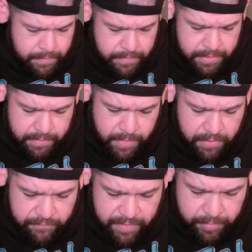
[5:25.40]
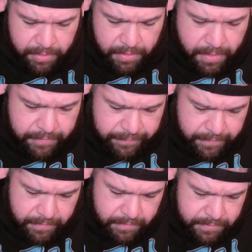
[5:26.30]
You get the microfiber
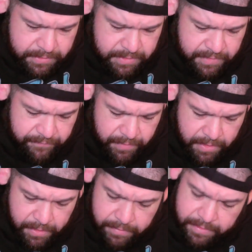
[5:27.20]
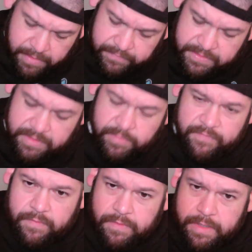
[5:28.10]
cloth. This is a different color than I've seen
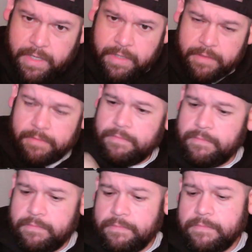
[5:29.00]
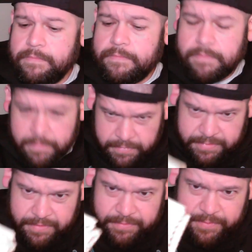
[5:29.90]
before.
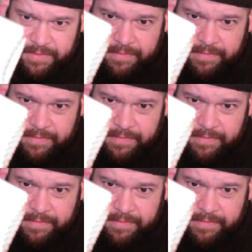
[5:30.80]
Excuse me.